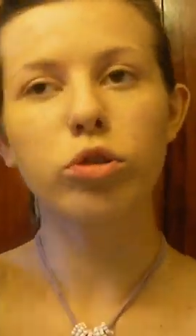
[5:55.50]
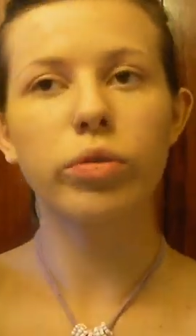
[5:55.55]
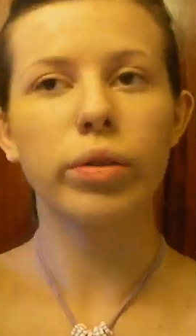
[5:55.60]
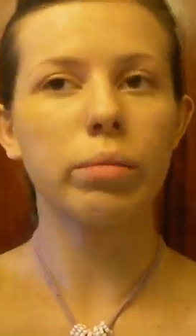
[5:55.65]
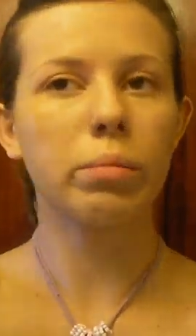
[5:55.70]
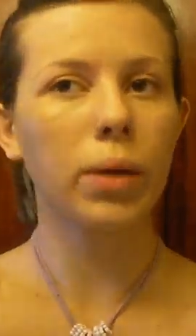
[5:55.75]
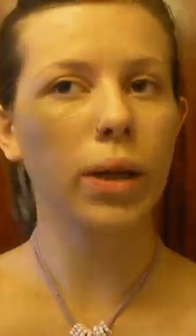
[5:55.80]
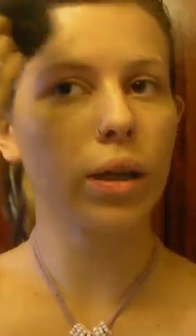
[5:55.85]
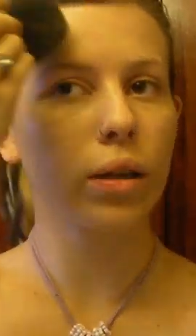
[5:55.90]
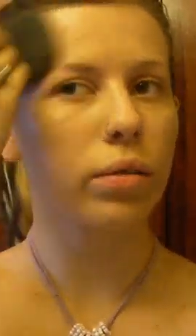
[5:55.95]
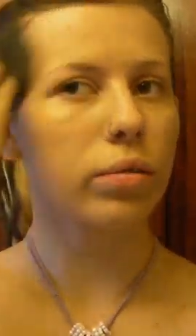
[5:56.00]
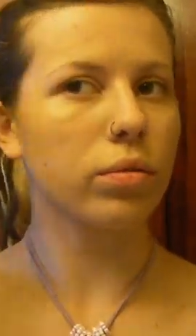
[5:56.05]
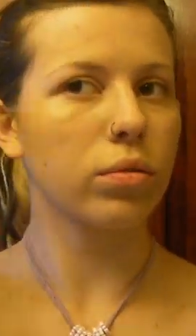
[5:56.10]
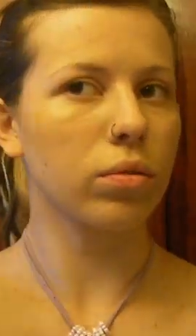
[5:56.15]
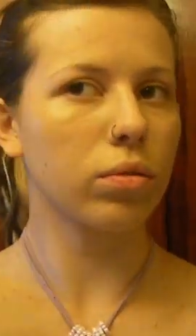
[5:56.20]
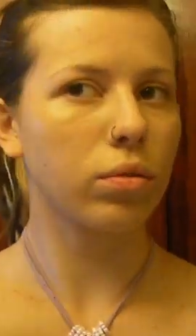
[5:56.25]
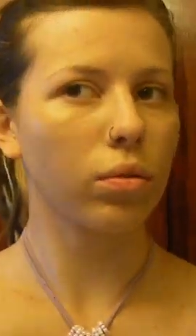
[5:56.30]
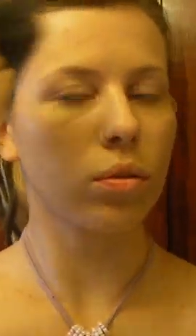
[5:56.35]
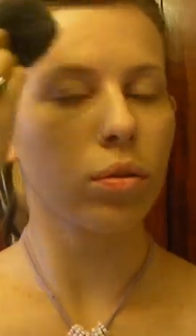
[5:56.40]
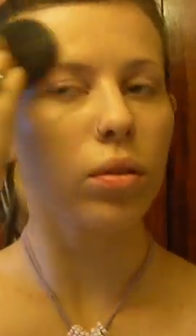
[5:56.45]
creamy,
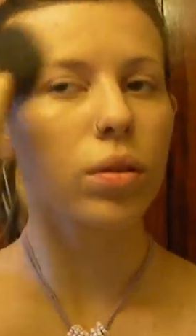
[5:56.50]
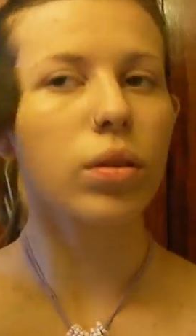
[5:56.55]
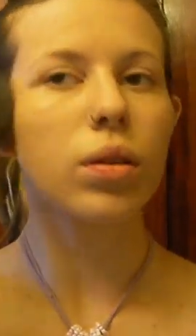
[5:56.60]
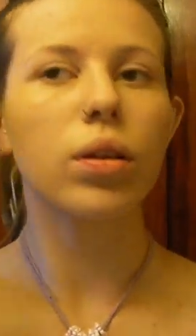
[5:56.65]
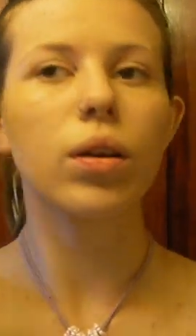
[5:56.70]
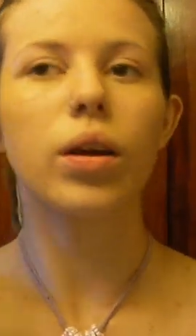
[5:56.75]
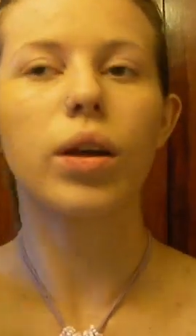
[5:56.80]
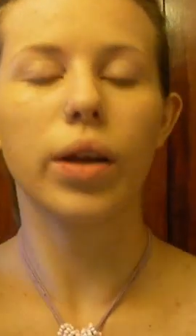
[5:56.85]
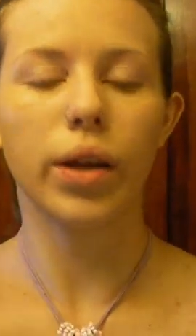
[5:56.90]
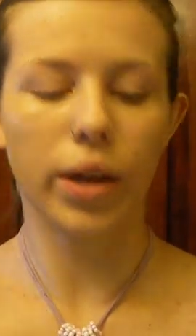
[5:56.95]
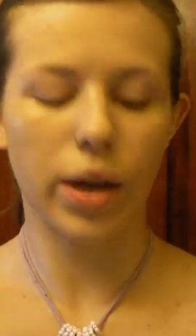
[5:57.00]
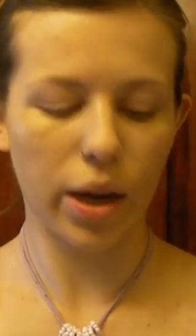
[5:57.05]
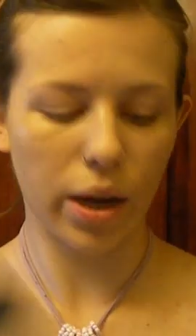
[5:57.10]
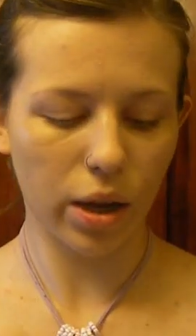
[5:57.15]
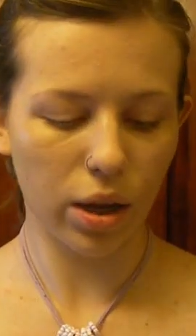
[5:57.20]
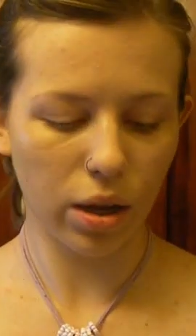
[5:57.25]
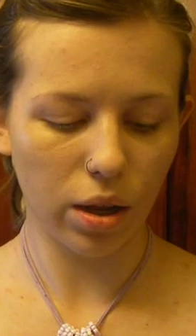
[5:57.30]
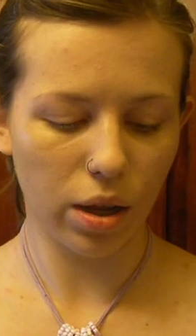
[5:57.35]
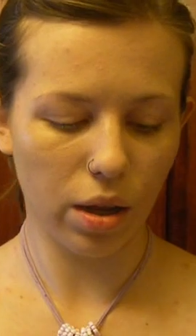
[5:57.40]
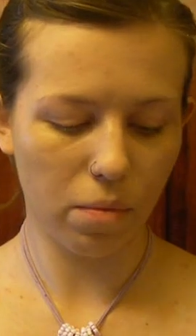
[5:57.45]
and I
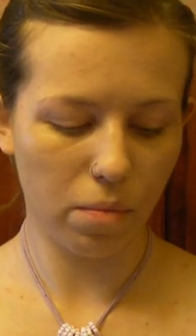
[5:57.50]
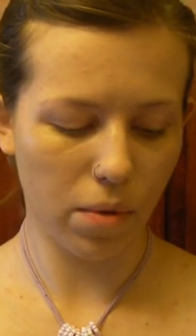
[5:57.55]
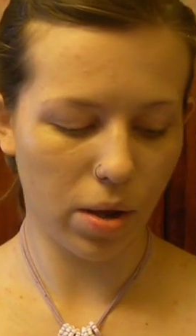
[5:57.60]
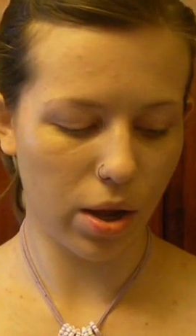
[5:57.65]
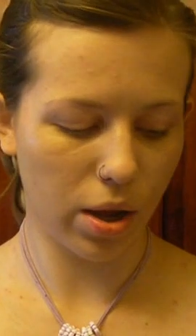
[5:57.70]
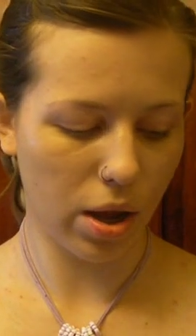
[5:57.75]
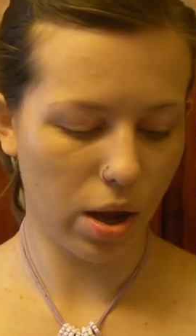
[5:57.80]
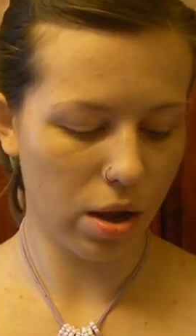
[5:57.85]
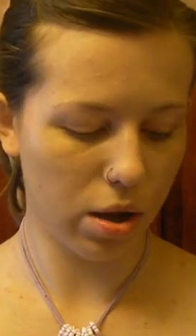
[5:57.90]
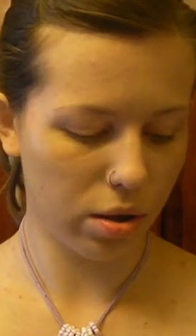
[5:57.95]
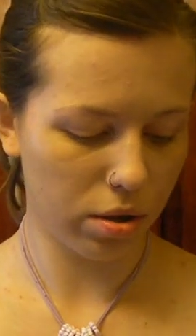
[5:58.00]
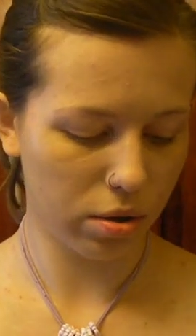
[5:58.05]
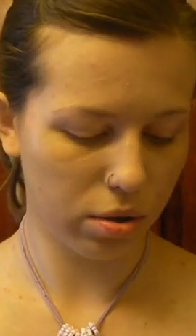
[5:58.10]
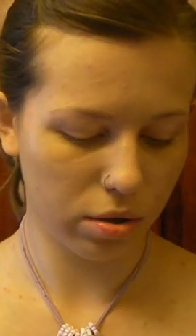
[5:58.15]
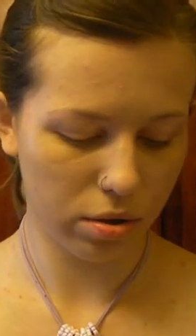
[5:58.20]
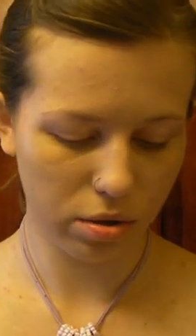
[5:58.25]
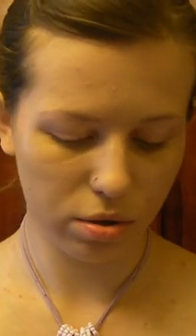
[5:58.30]
can get my